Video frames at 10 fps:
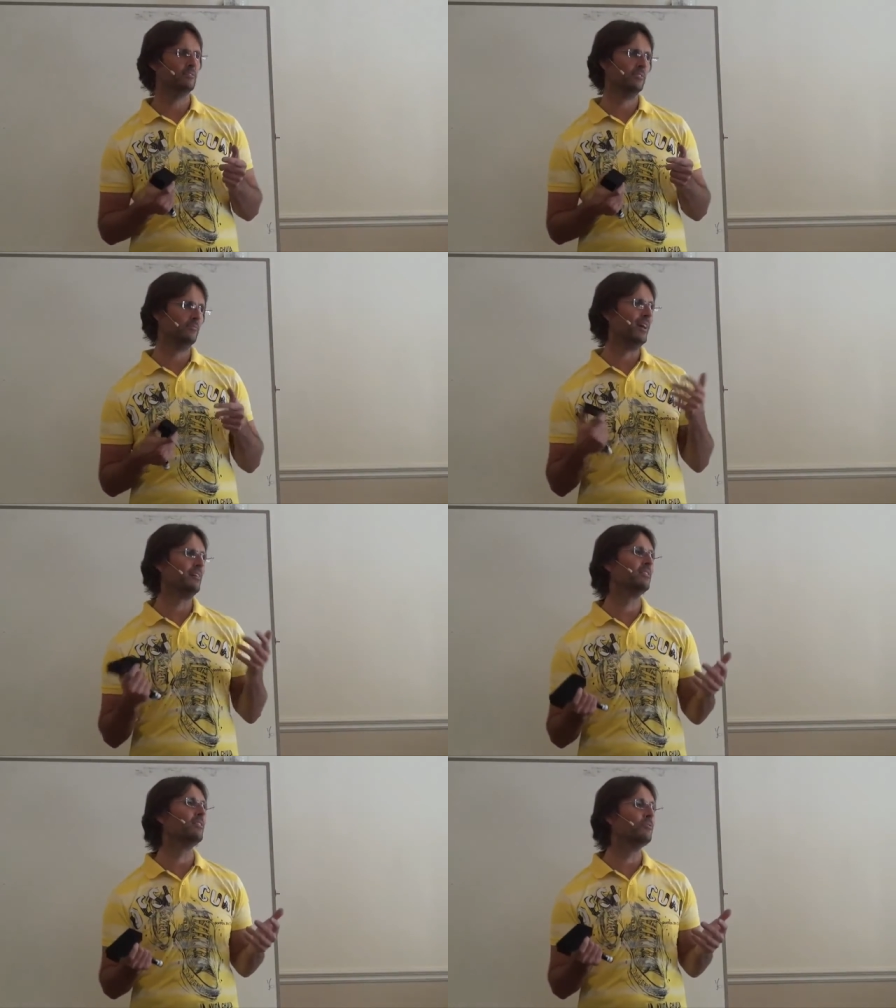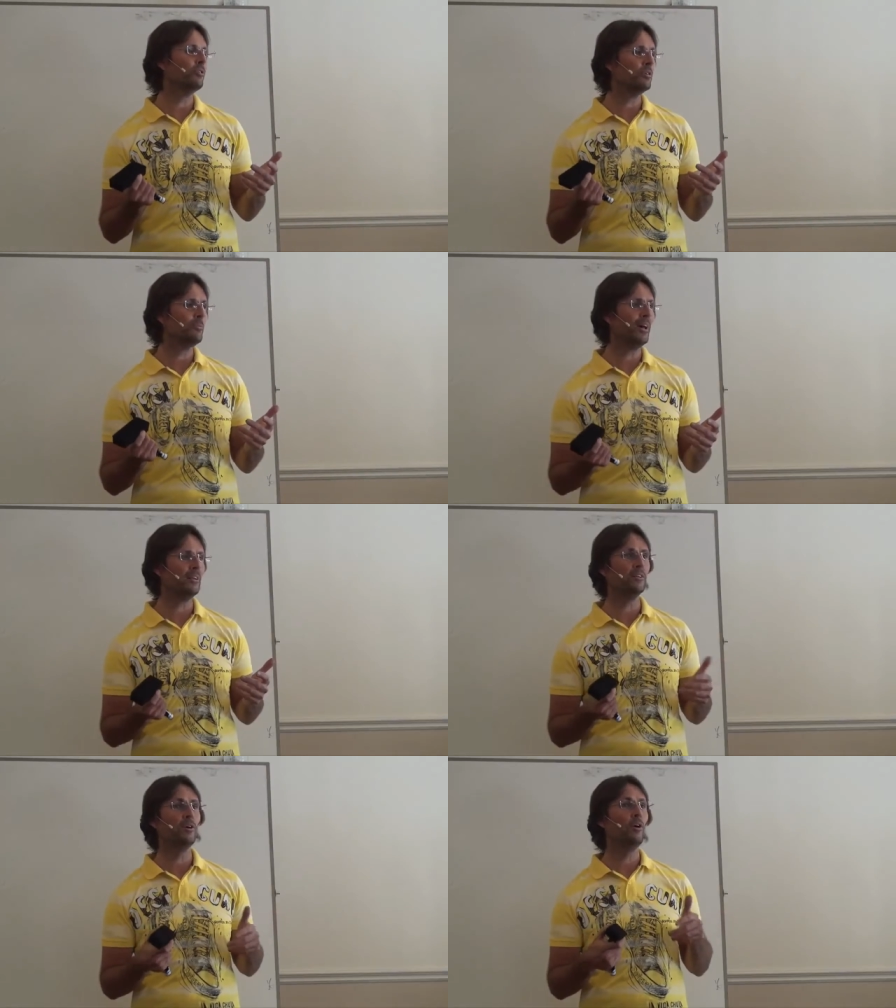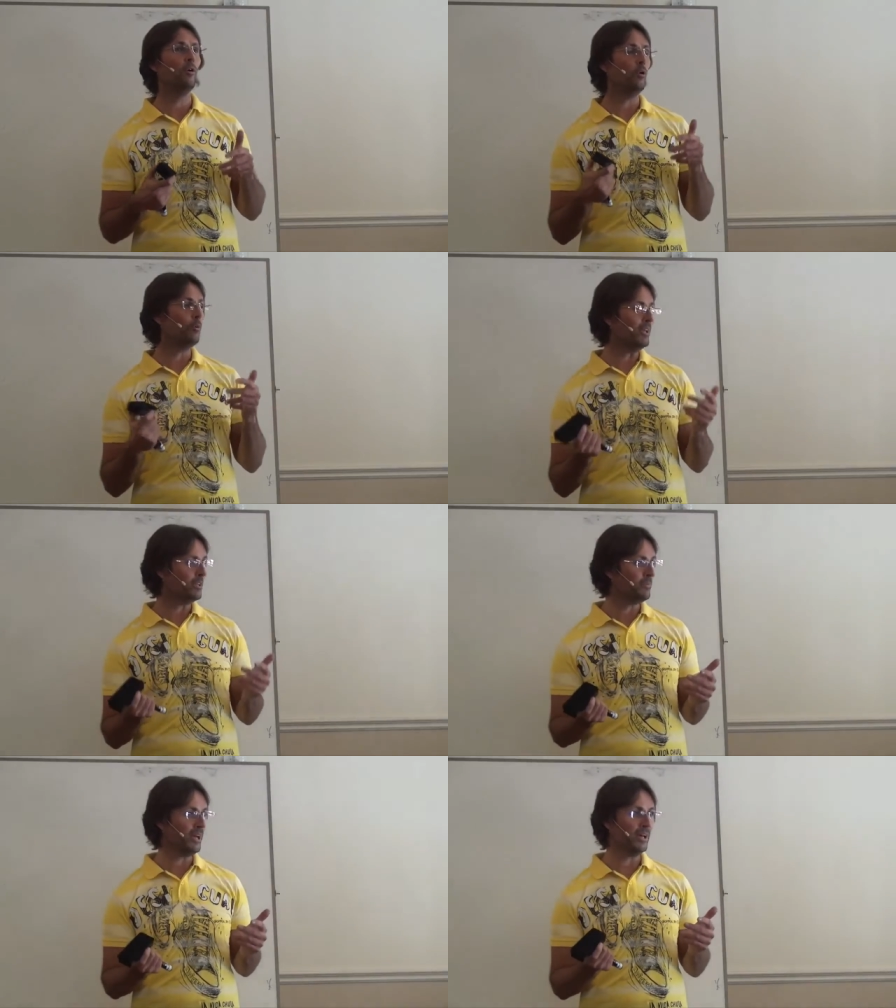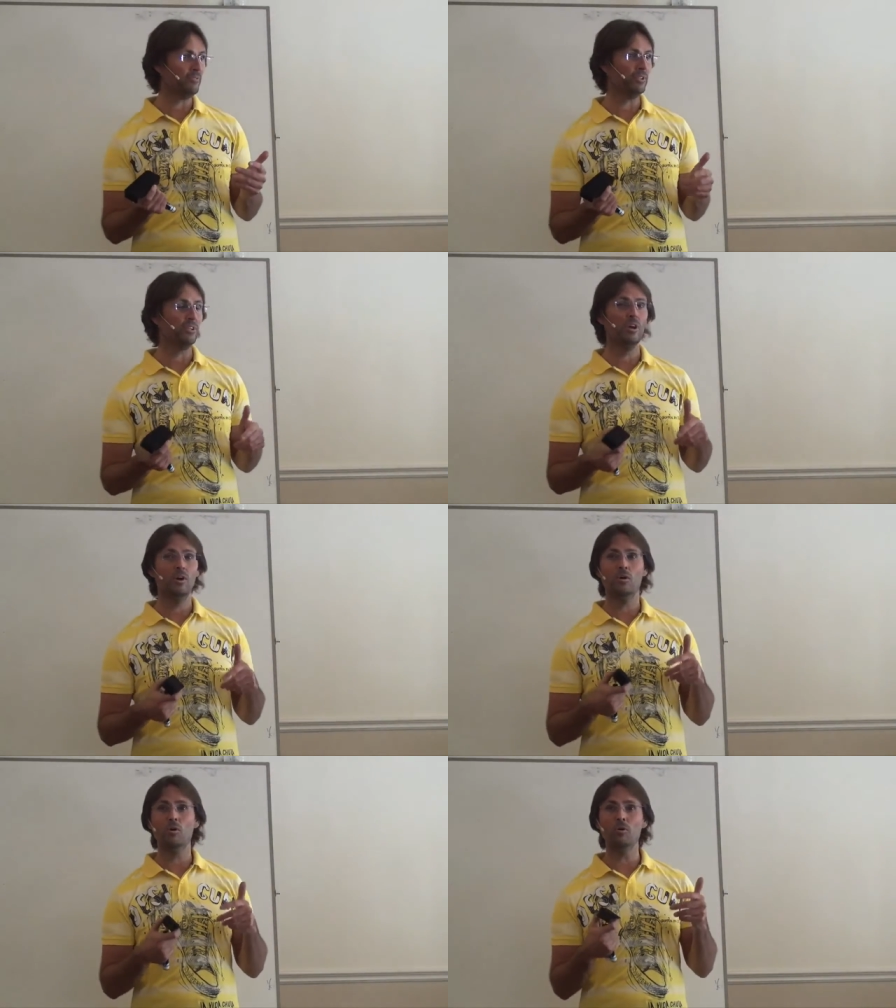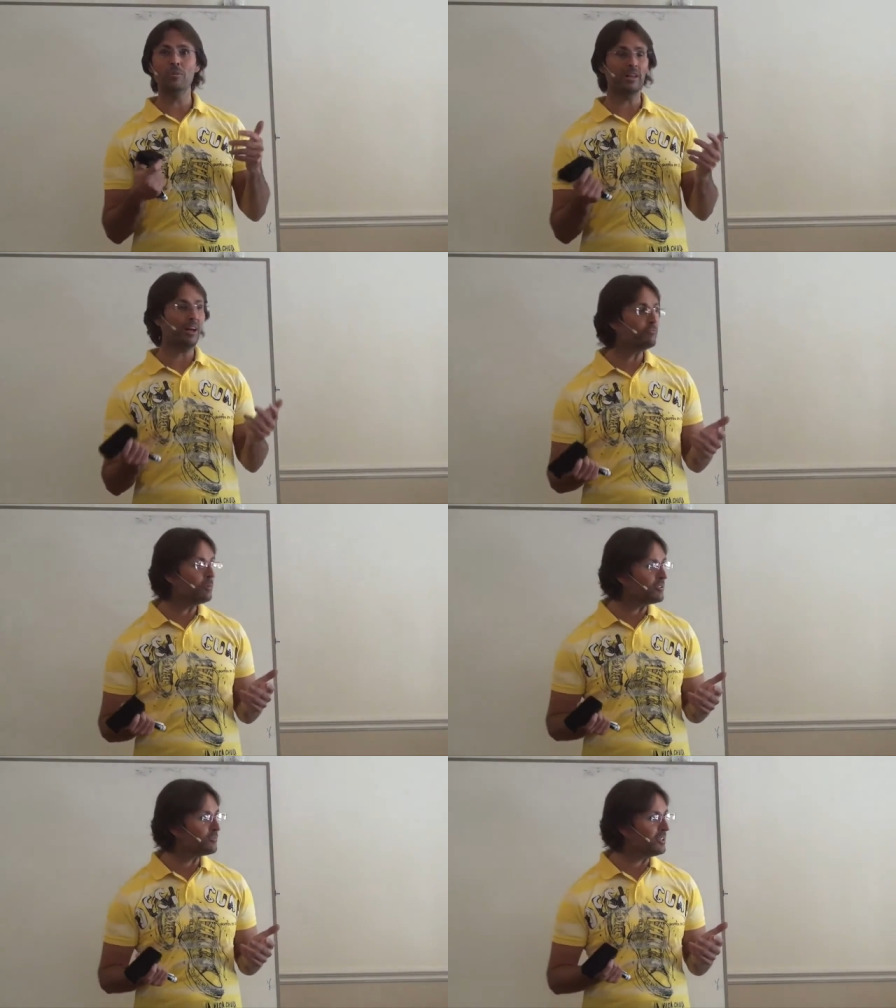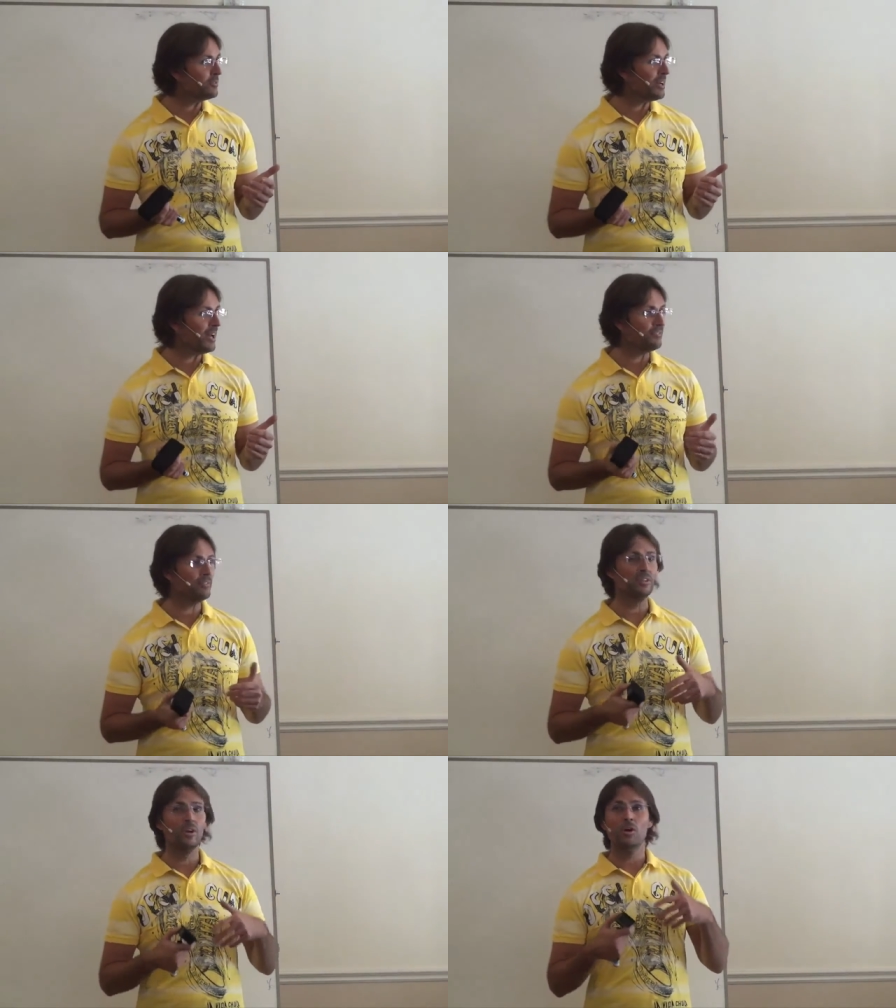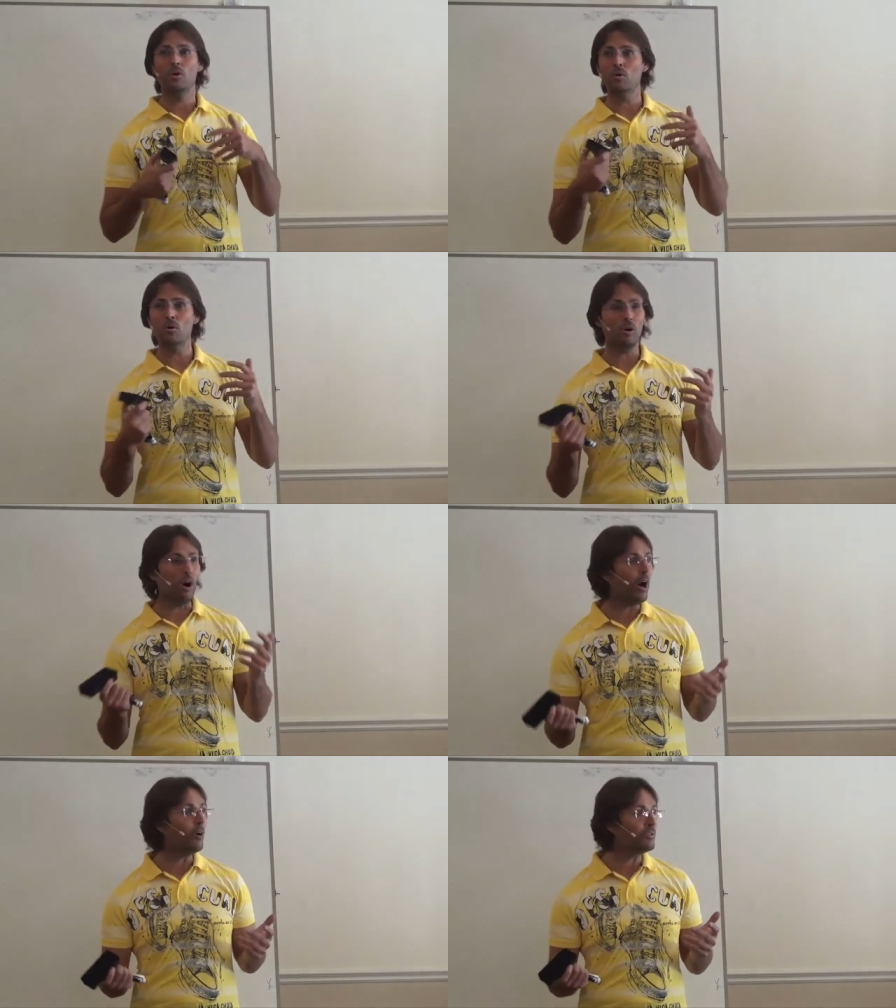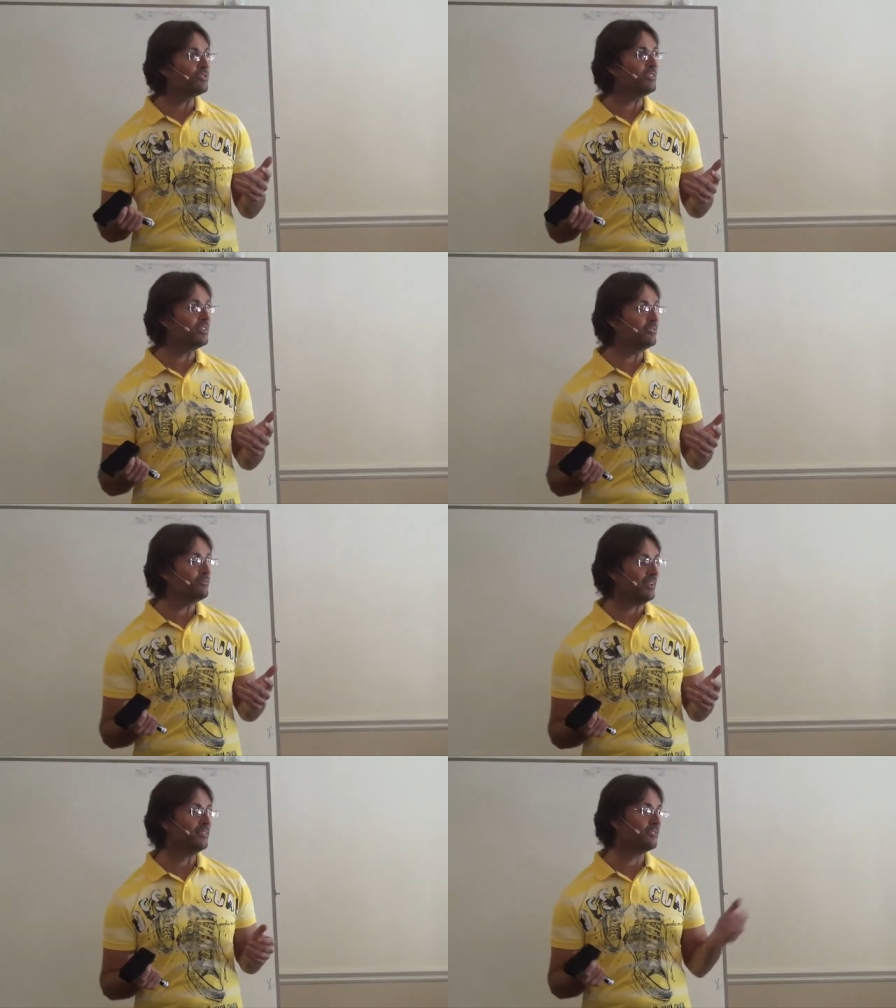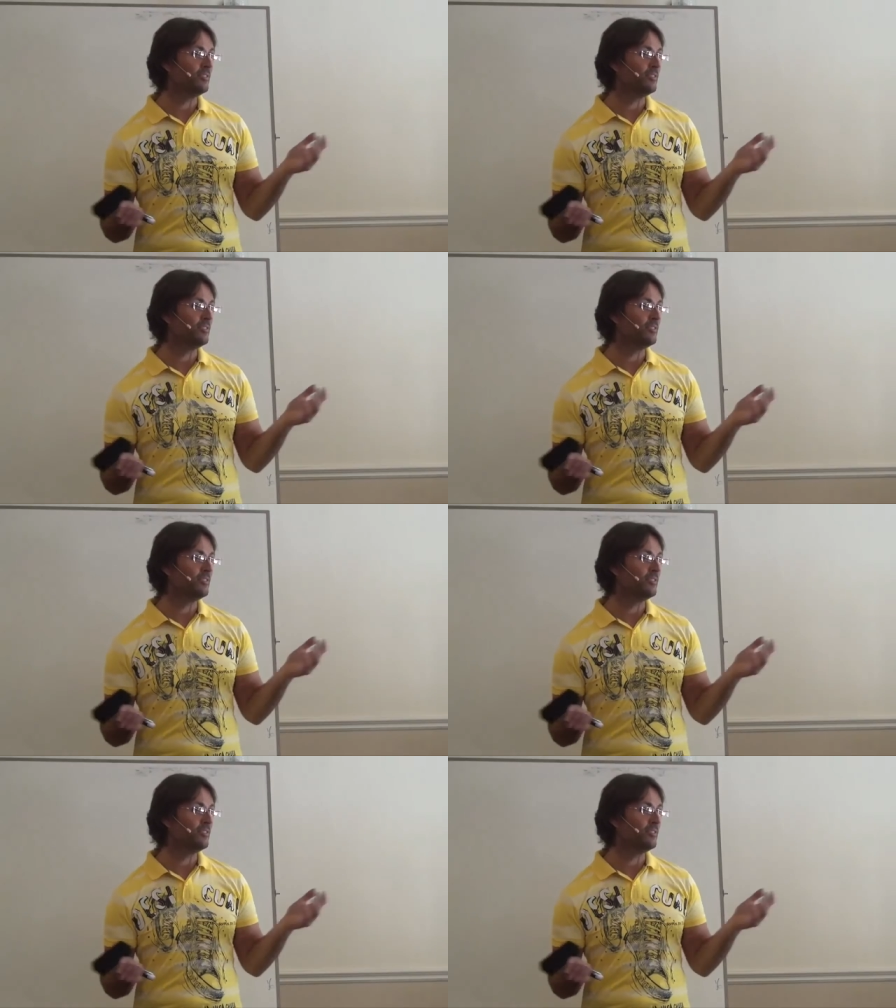The fact that I've heard about it or been a part of it or my loved one has been a part of it, or I was in the event.